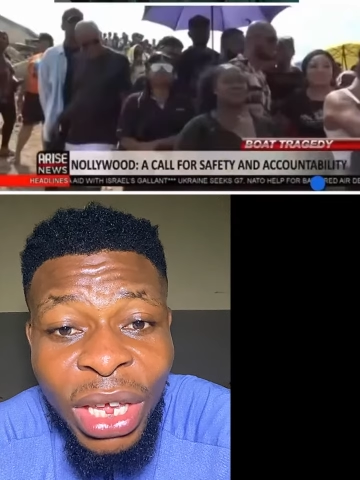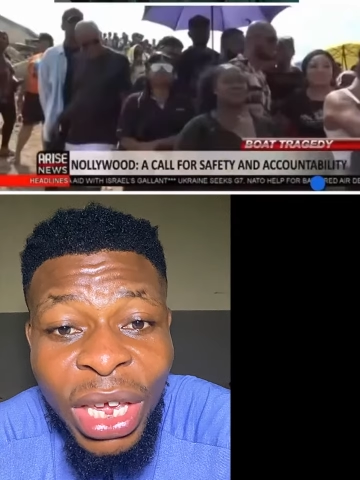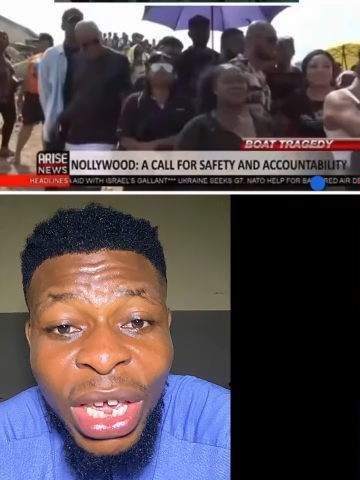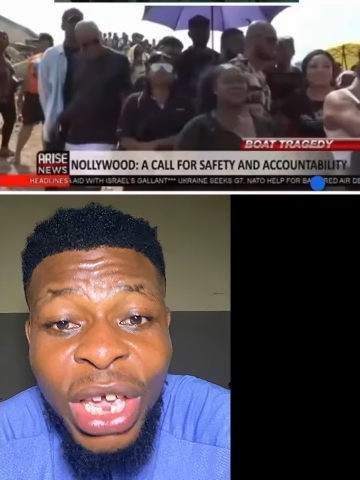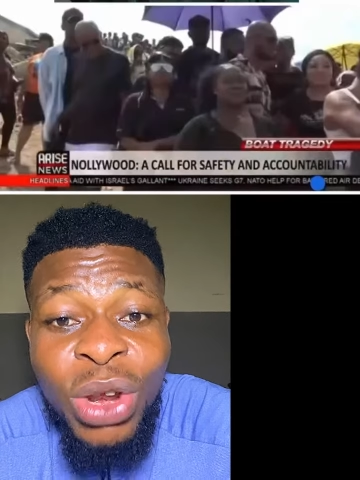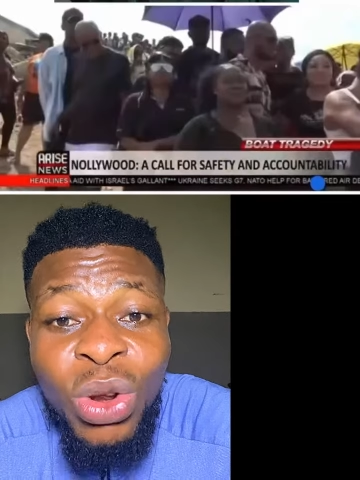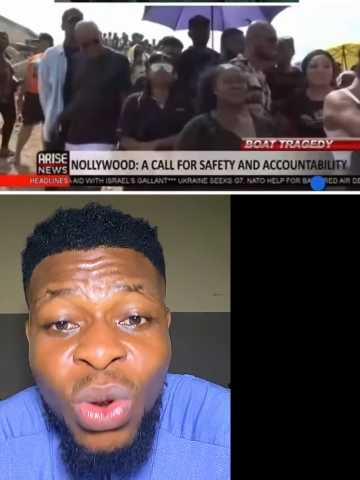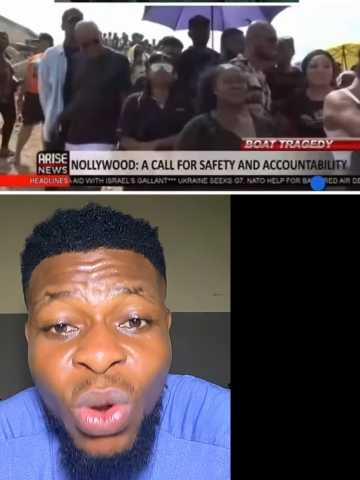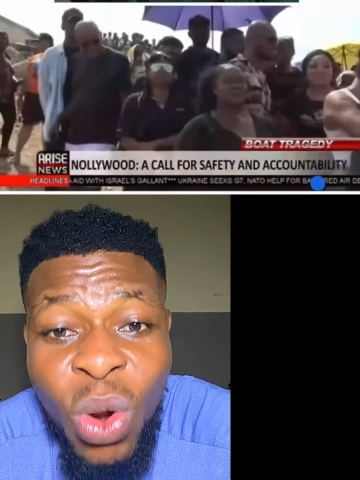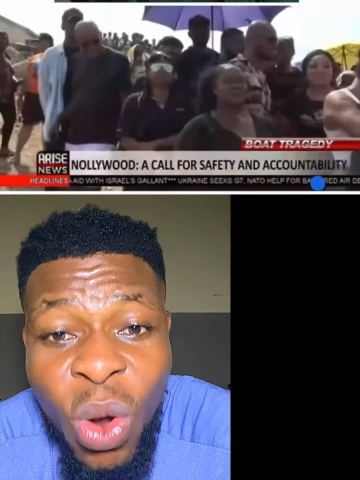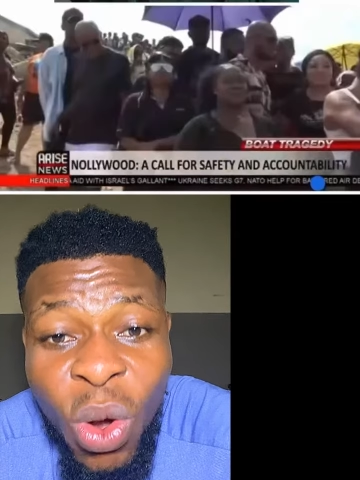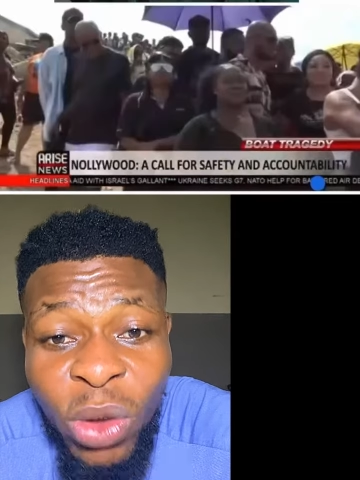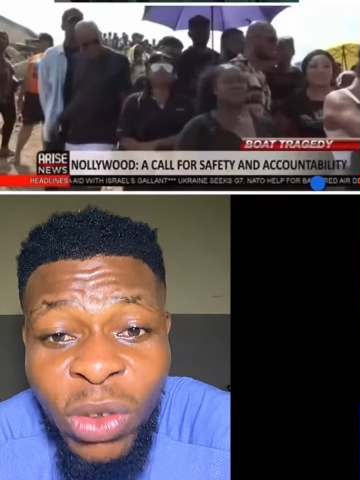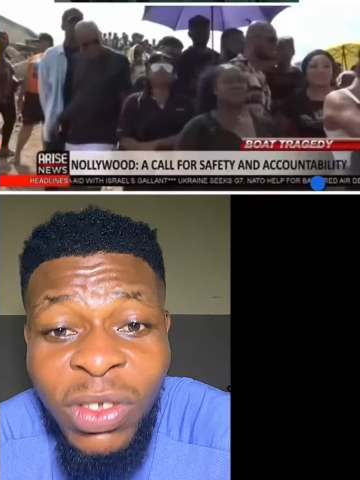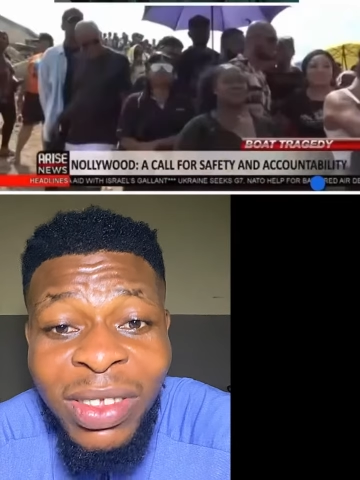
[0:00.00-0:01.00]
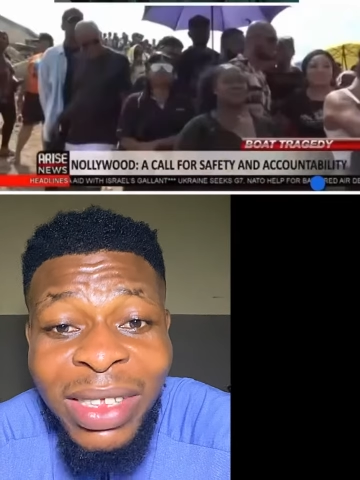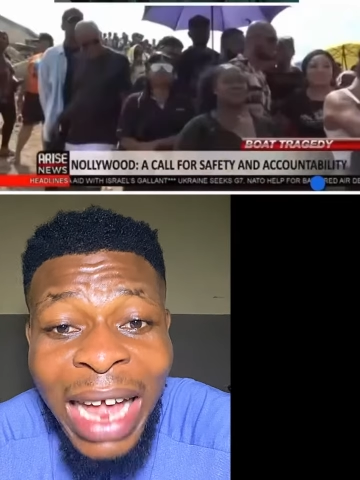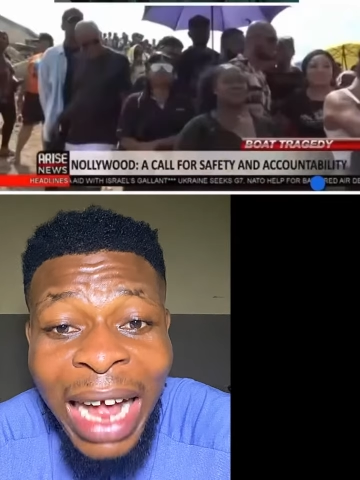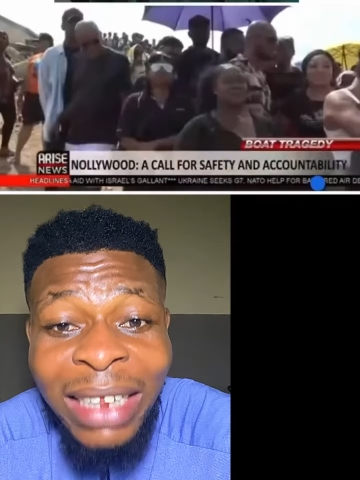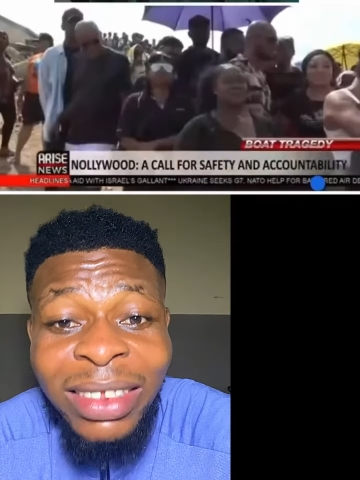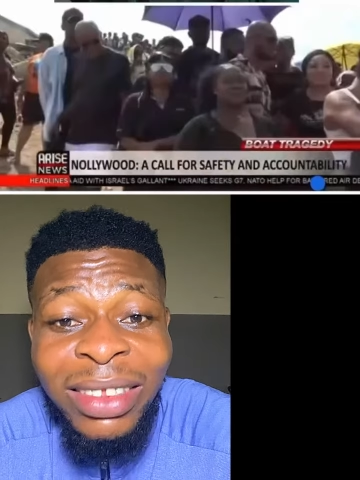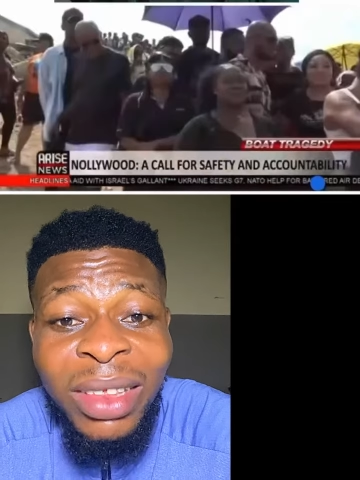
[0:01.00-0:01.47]
He knows
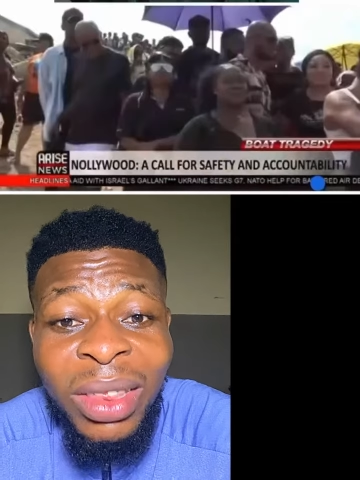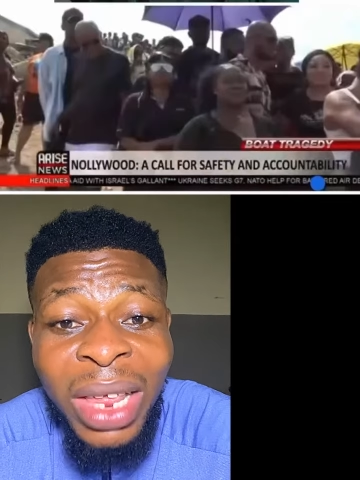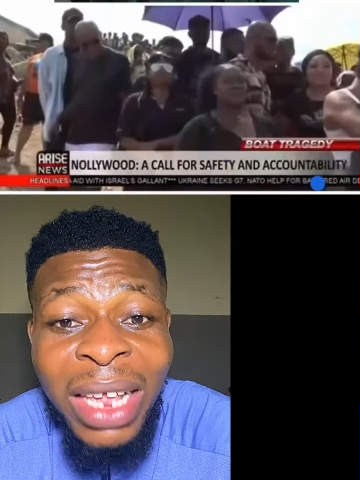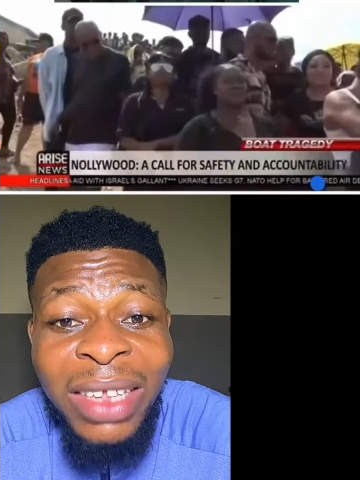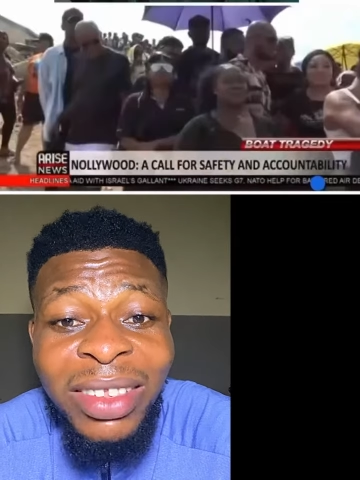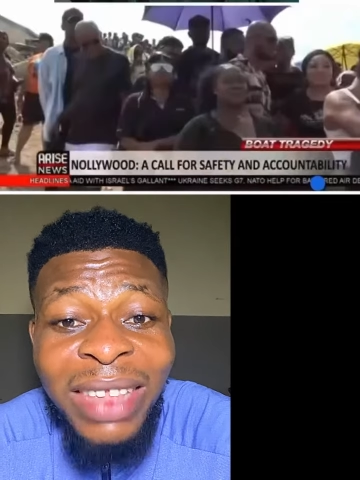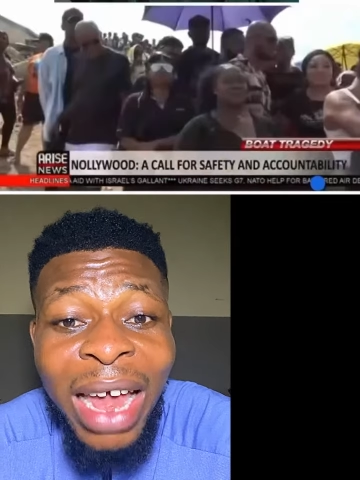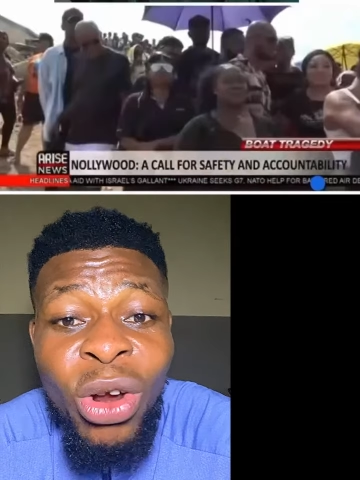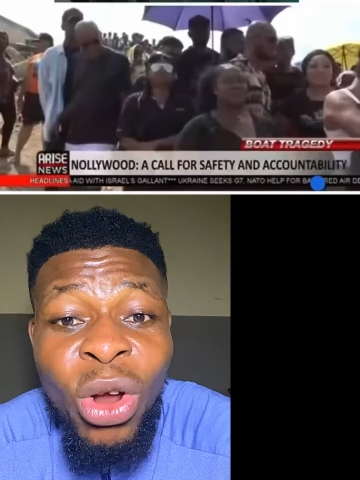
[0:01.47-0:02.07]
that things are